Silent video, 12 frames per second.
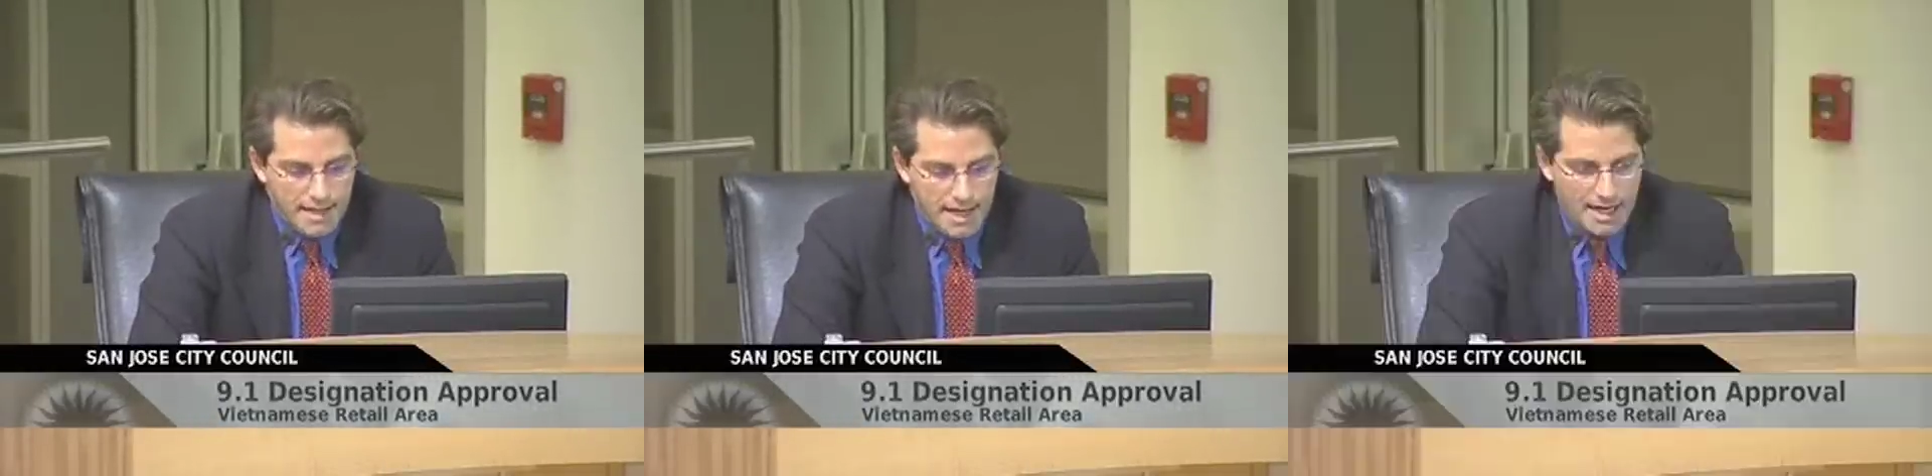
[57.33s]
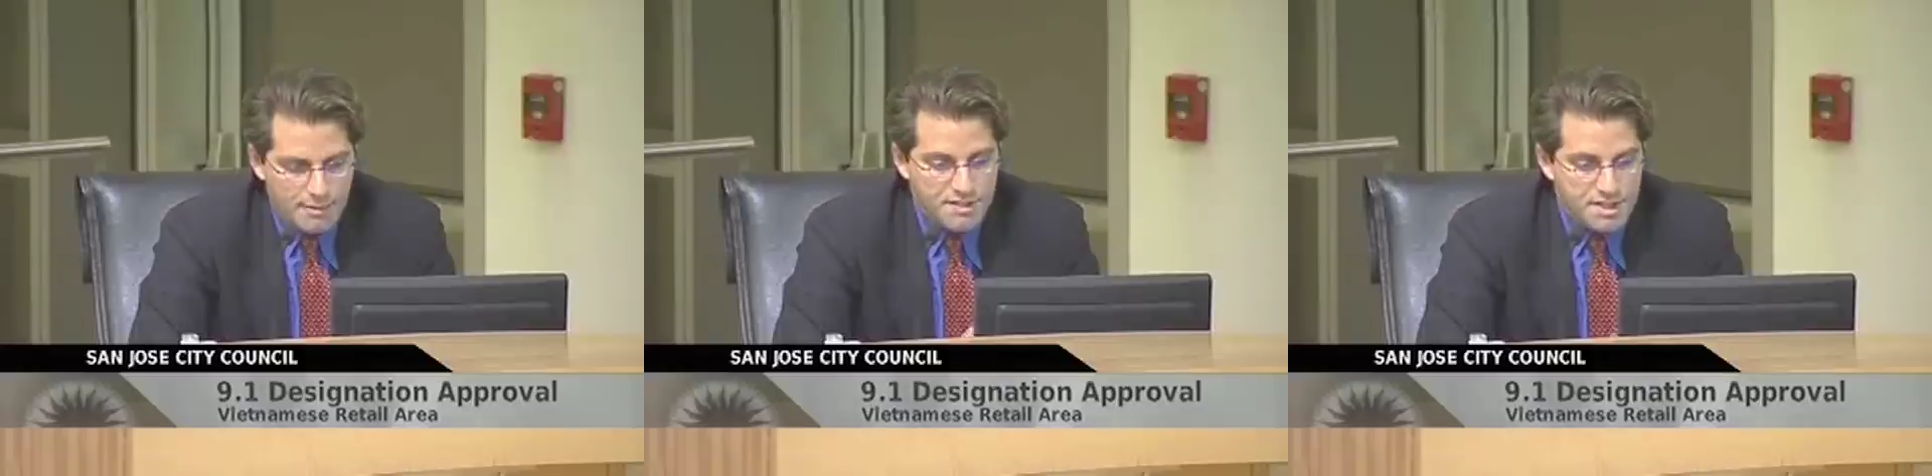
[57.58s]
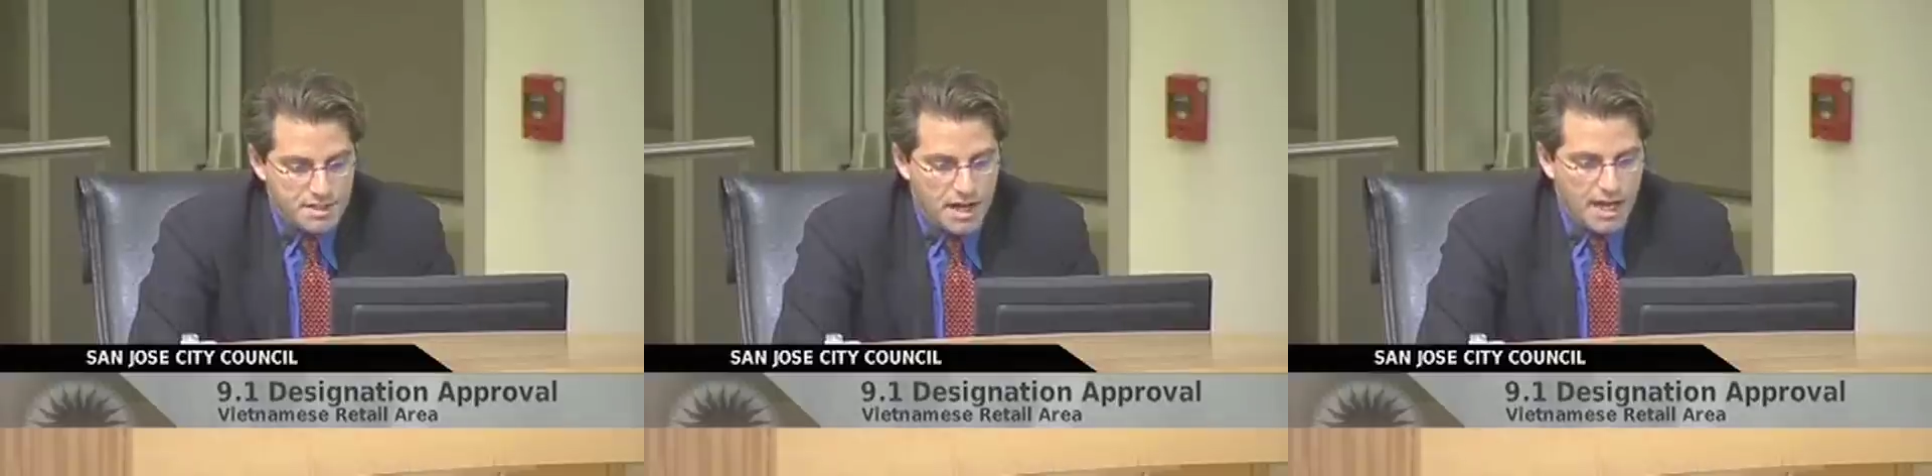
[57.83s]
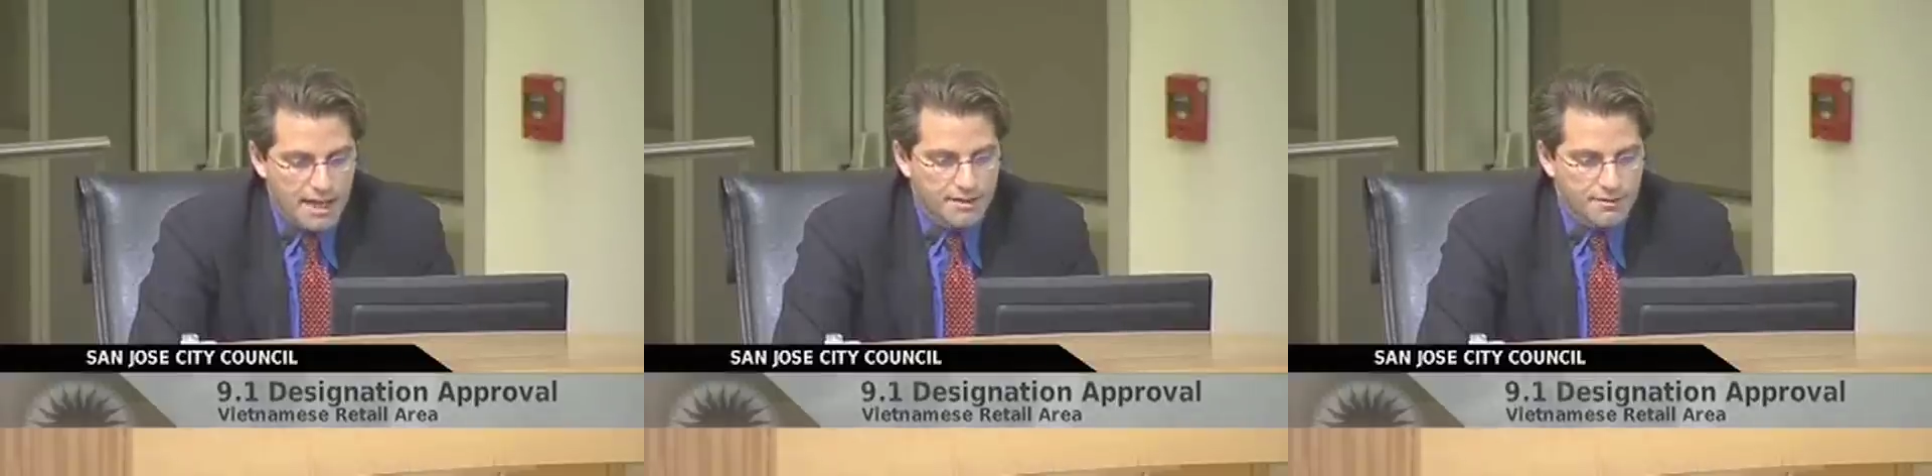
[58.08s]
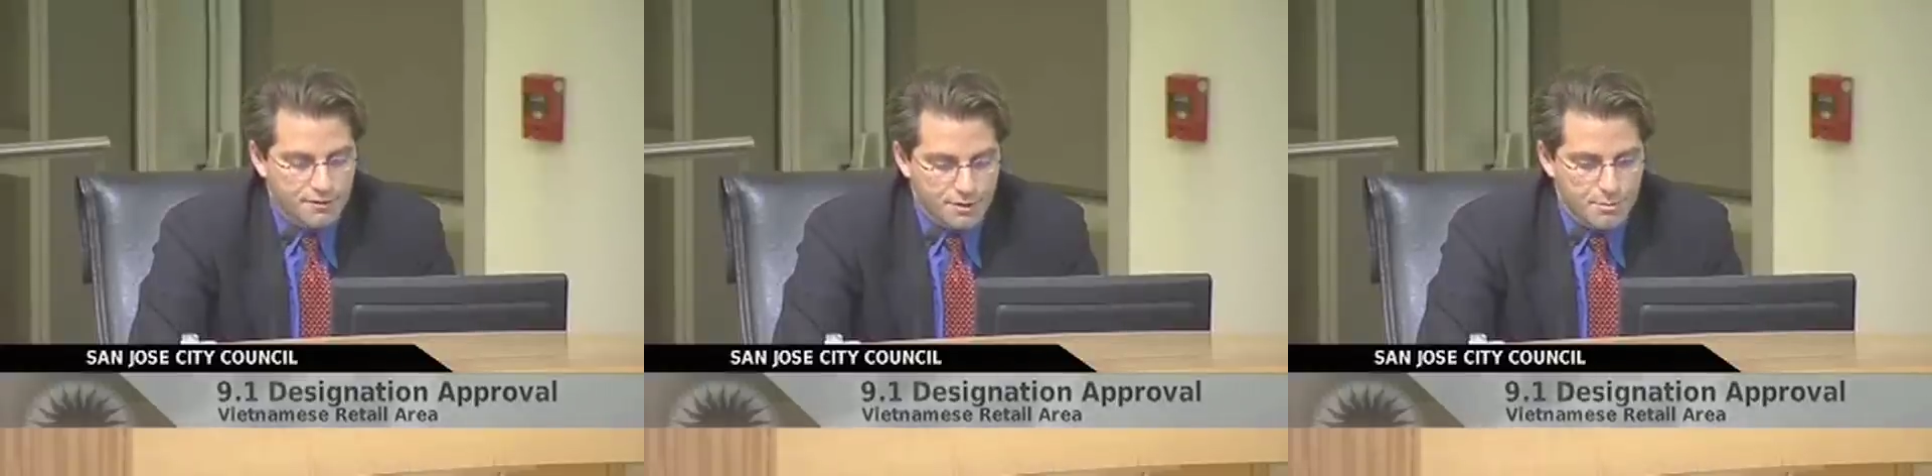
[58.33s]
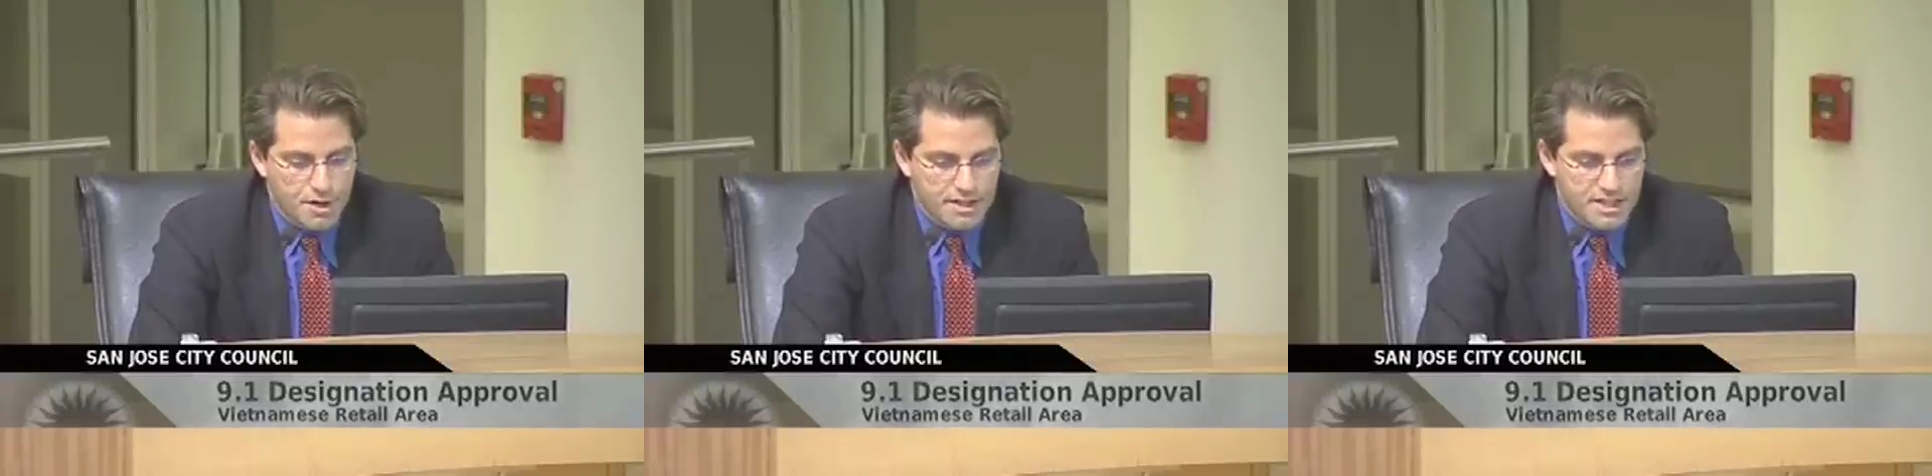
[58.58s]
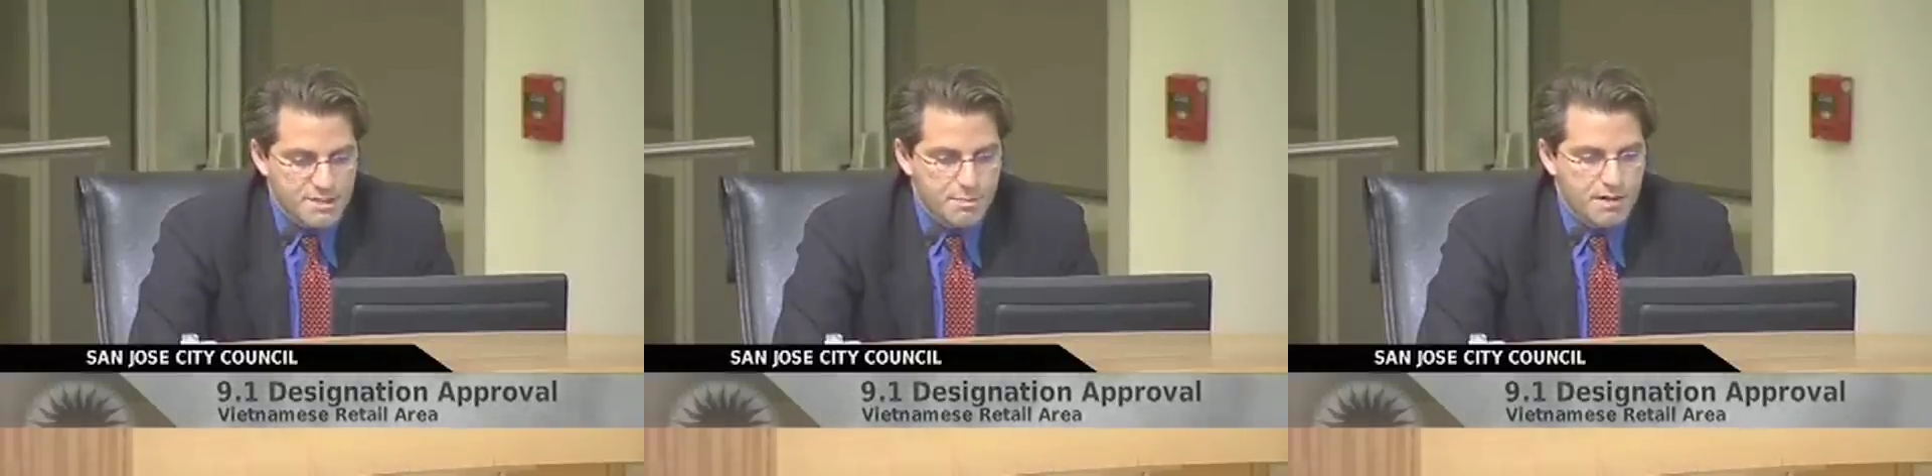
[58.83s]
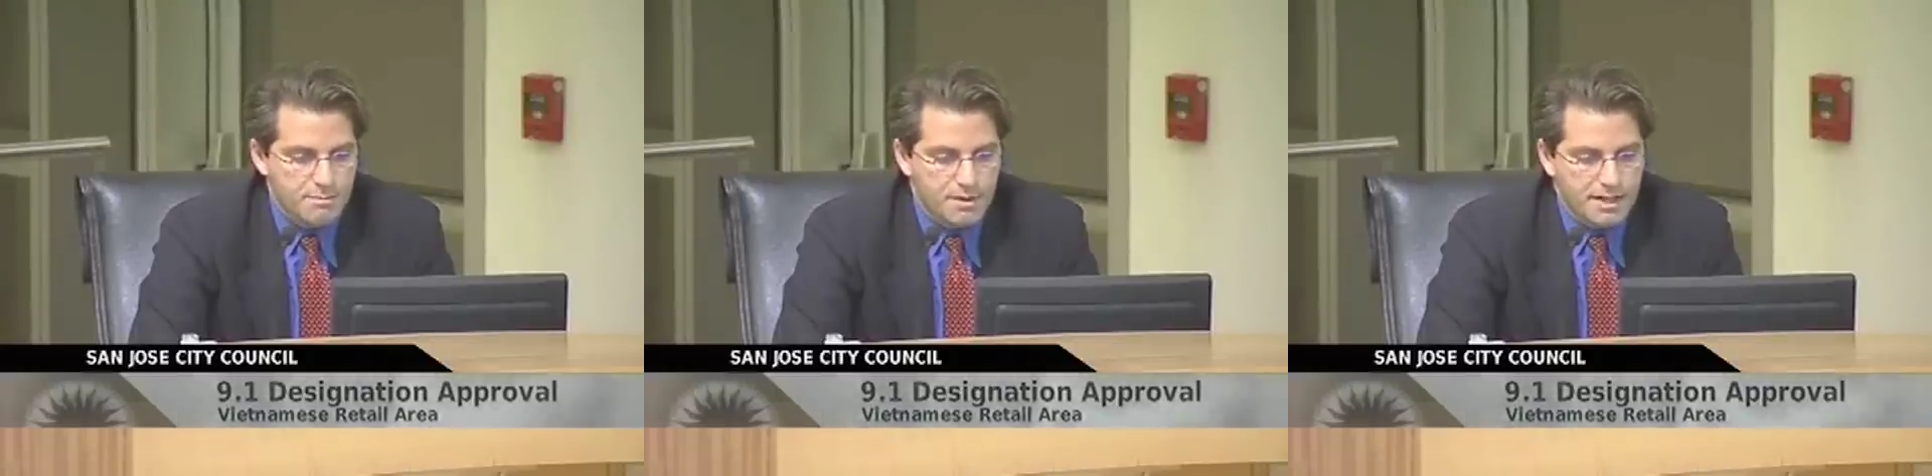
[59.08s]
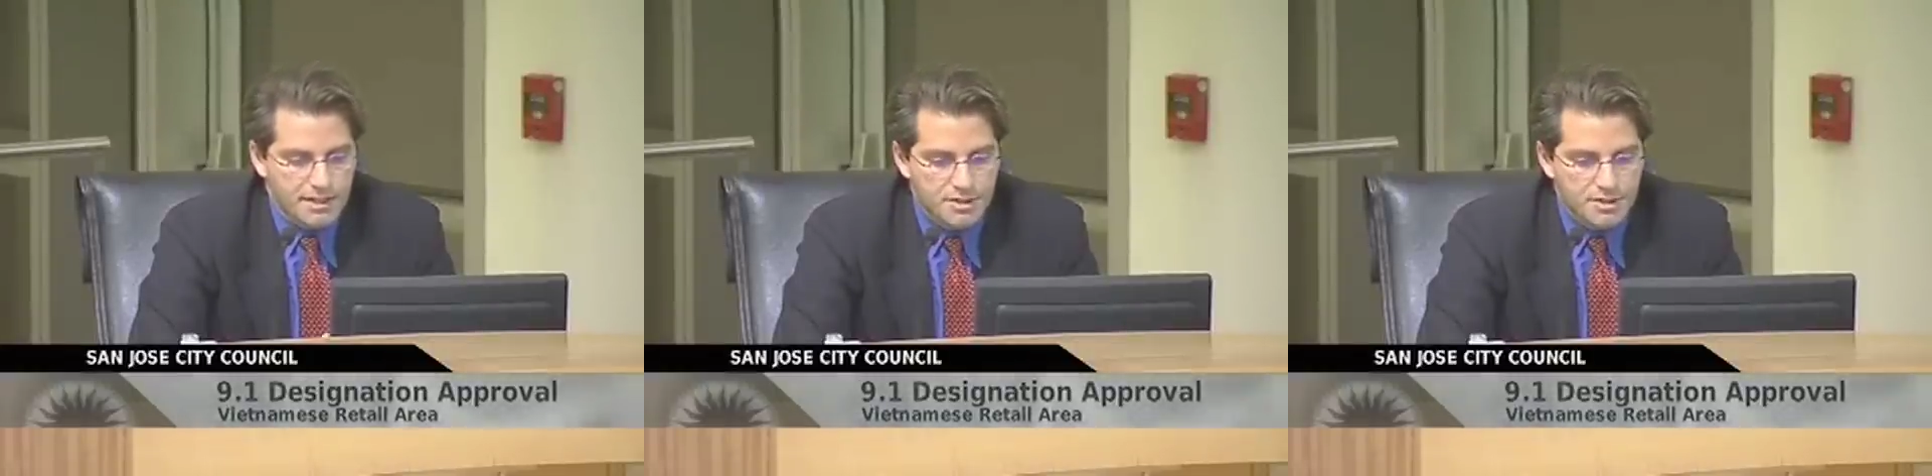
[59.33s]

name tonight for the money spent,